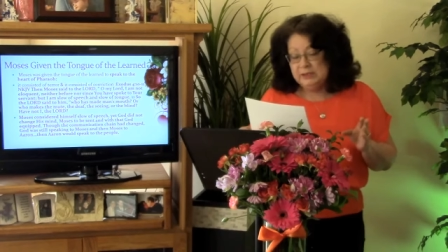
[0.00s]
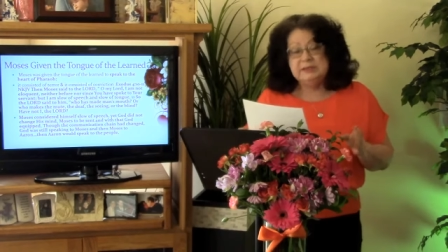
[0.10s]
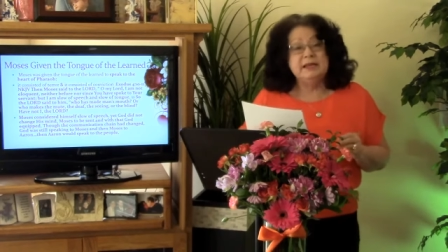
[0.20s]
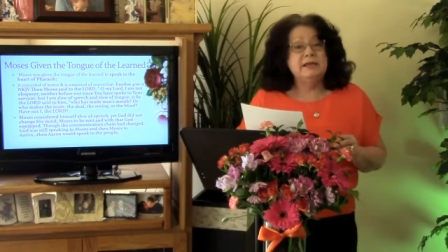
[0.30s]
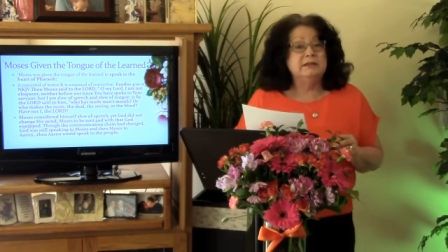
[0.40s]
It
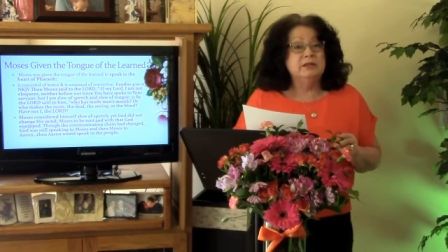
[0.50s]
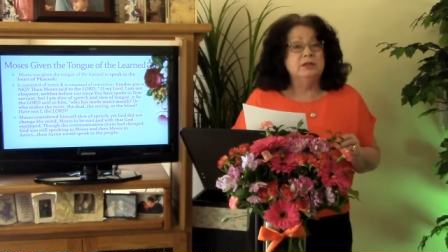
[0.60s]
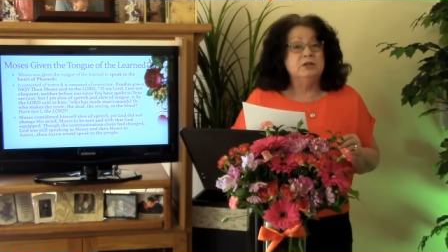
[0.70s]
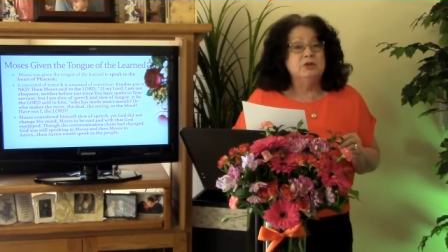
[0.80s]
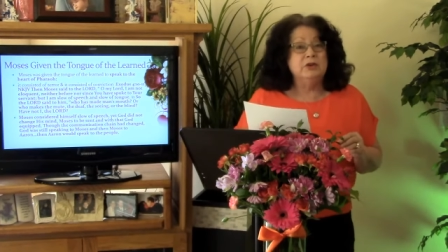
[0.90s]
says in
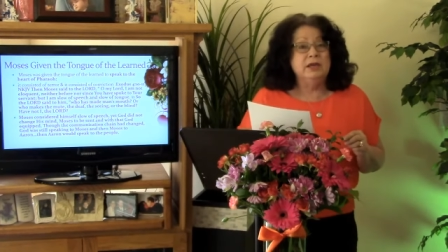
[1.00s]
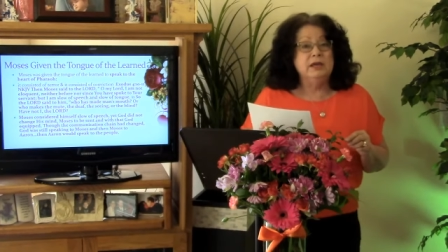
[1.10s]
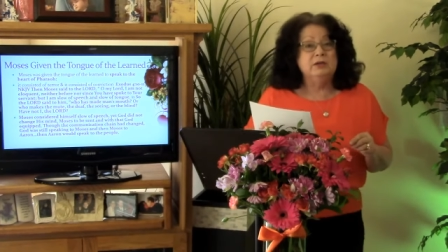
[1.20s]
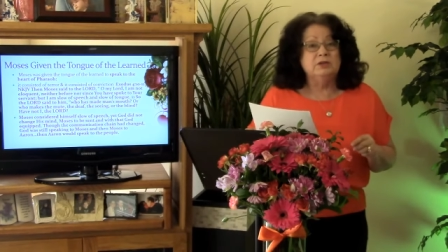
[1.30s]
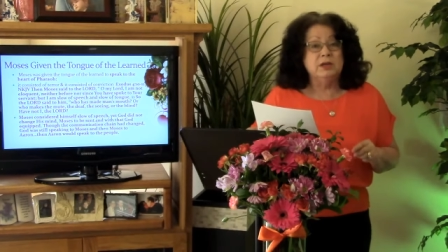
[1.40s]
the New
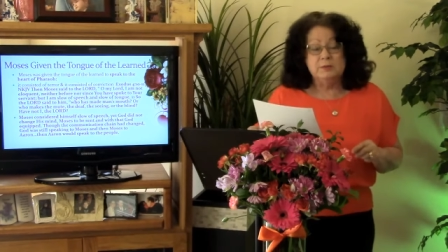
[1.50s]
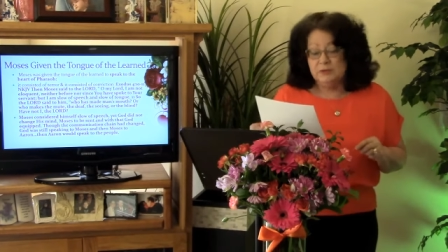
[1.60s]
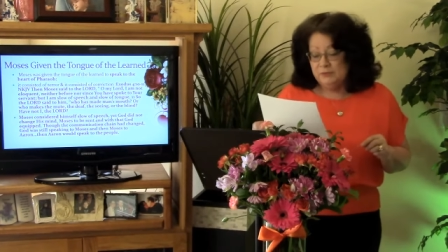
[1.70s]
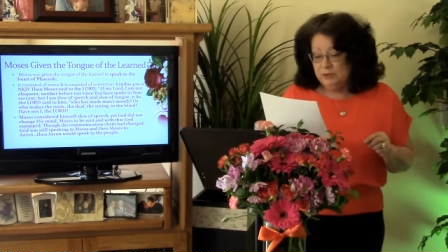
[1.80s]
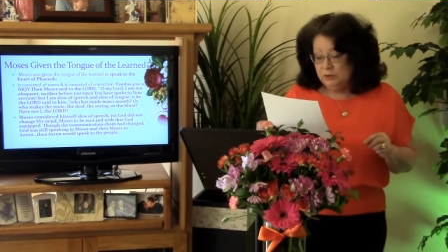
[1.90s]
King
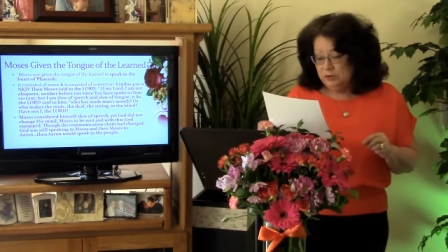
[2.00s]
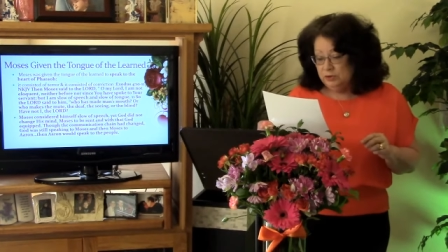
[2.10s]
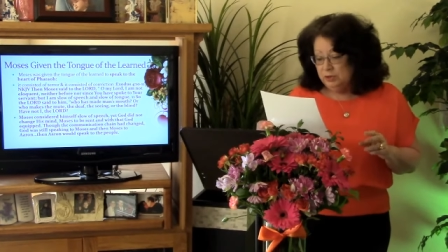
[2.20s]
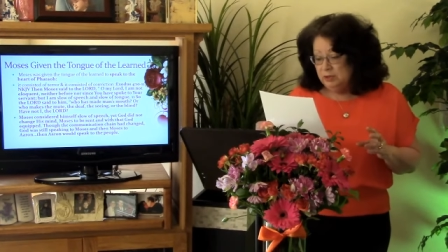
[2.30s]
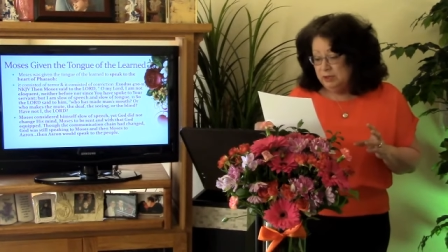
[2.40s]
James
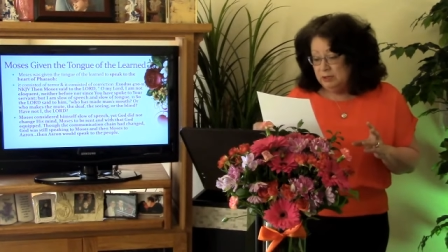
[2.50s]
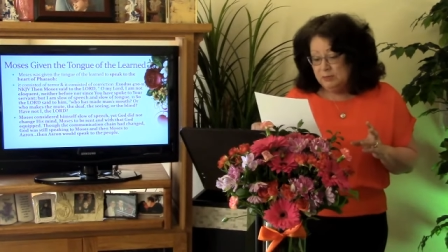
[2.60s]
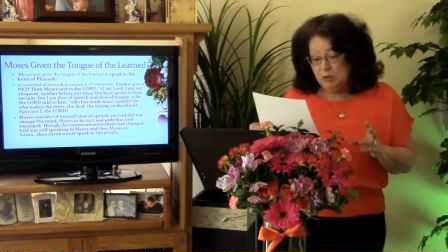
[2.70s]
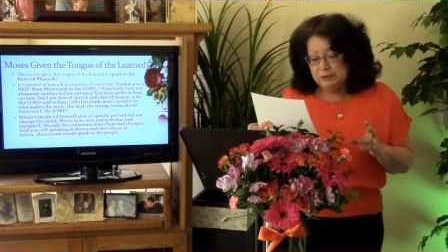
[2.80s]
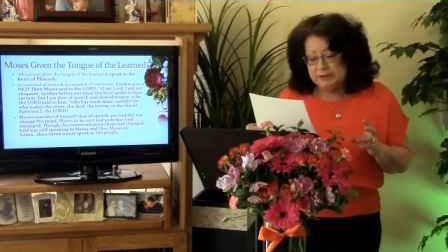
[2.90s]
Version Then
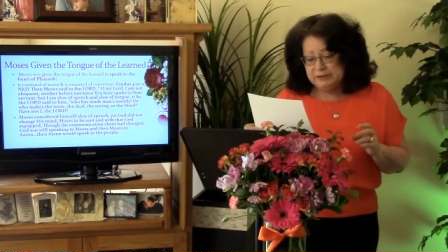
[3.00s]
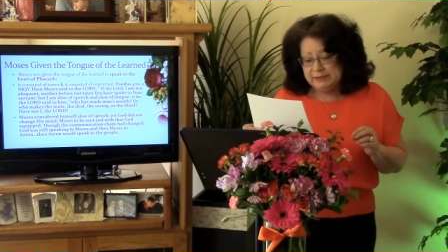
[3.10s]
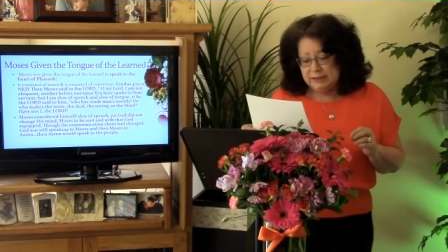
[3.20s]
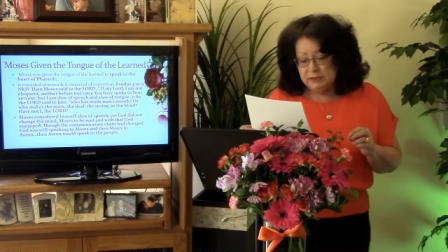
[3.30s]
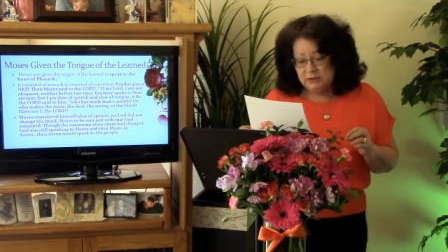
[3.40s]
Moses
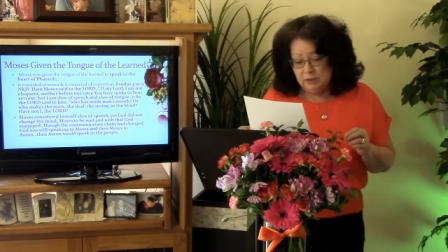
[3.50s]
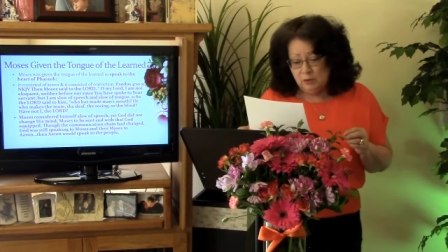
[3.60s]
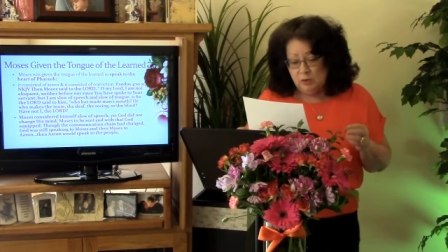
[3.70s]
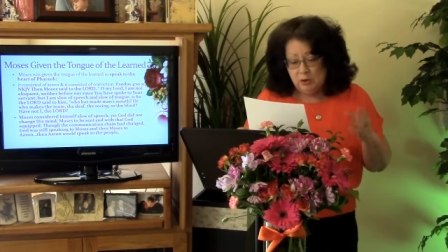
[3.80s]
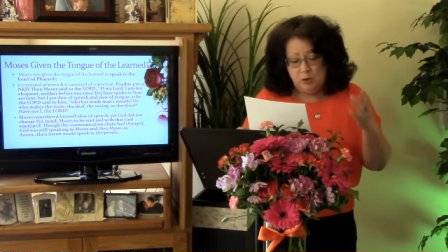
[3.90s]
said to the
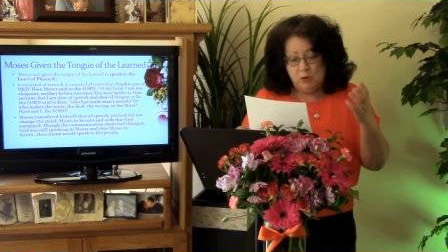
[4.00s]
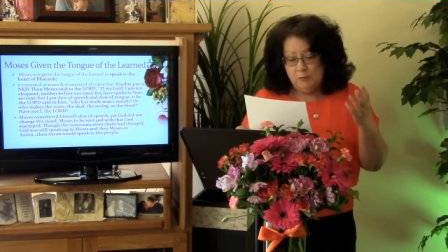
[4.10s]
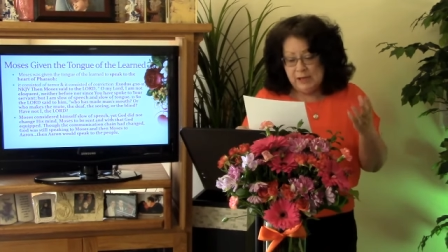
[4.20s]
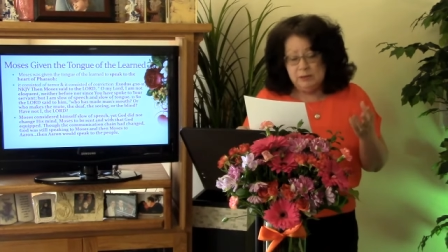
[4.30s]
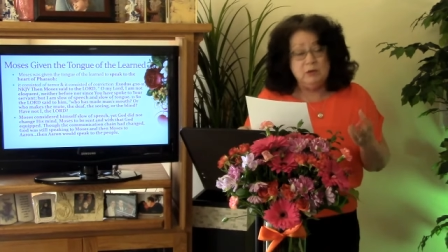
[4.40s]
Lord, O
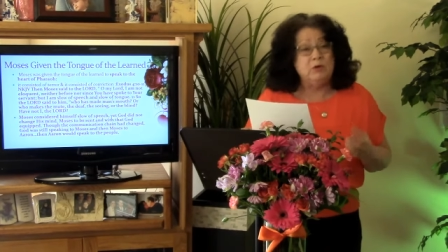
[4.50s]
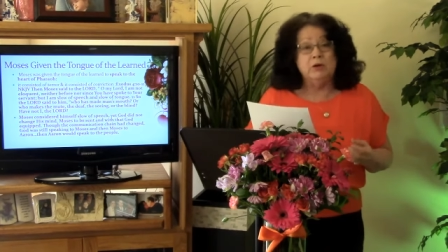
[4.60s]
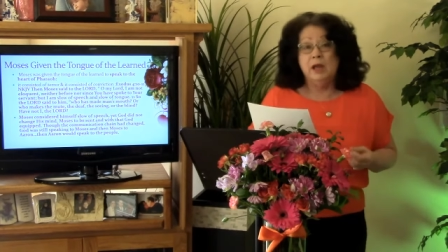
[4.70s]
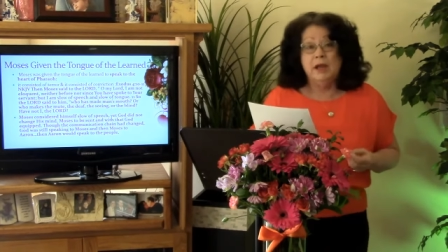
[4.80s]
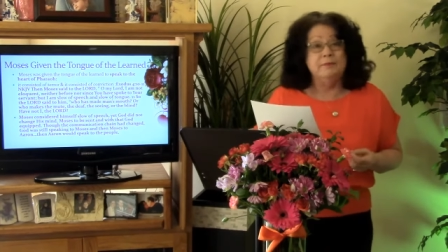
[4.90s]
my
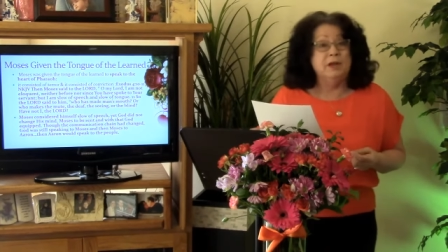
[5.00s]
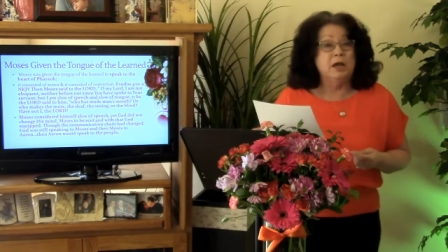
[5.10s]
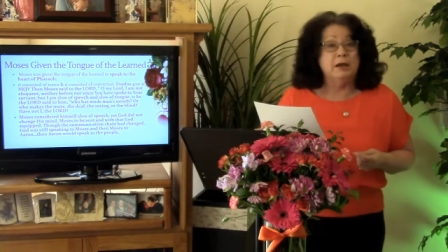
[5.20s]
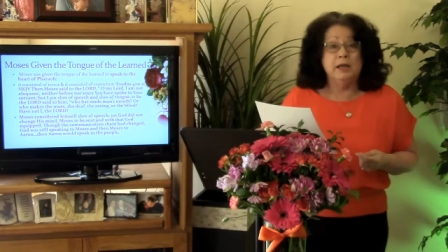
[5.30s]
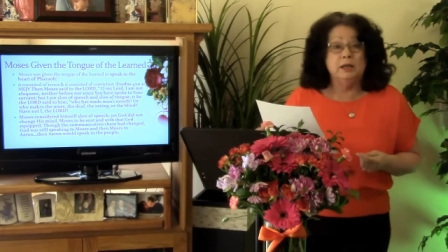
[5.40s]
Lord, I'm
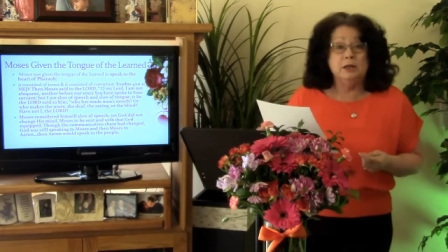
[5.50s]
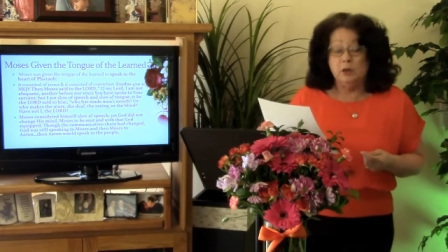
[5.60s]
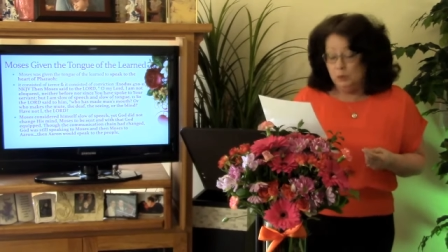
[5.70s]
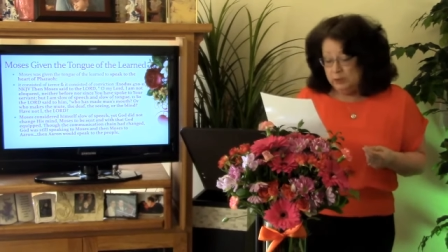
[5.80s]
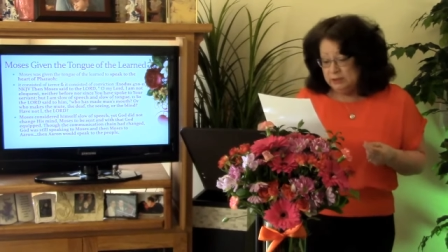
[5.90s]
not
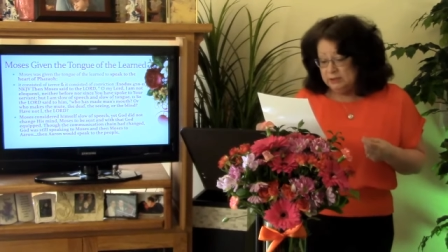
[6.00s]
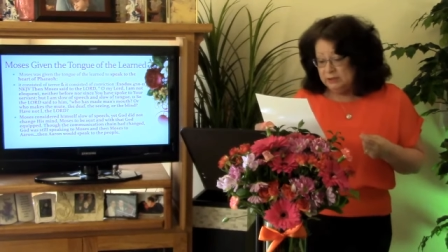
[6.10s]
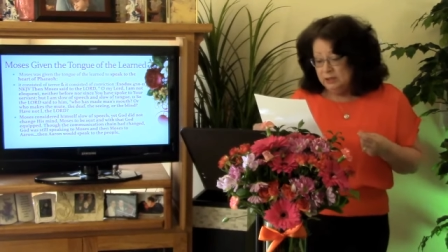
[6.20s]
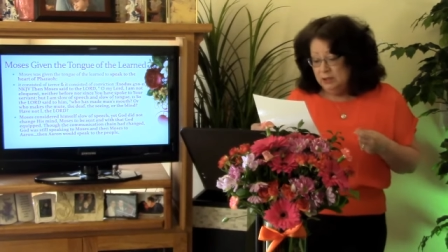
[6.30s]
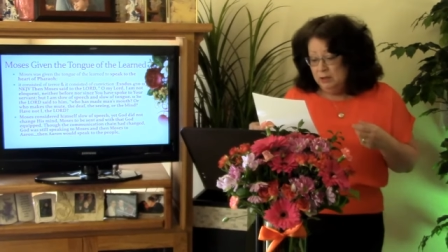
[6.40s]
eloquent,